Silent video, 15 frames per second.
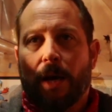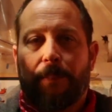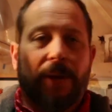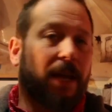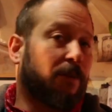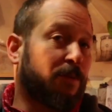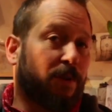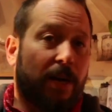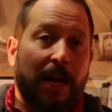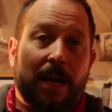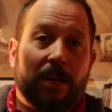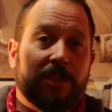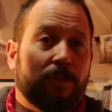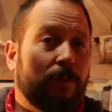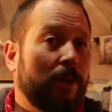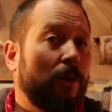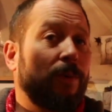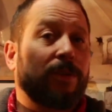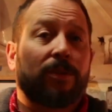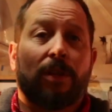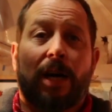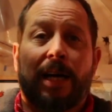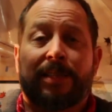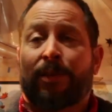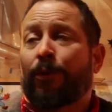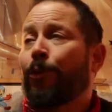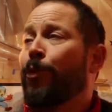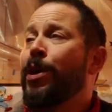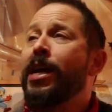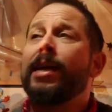pay for a house that we almost lost
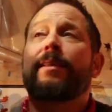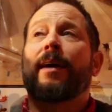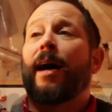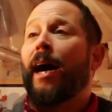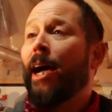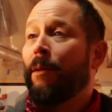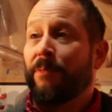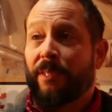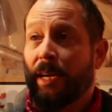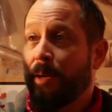3 times.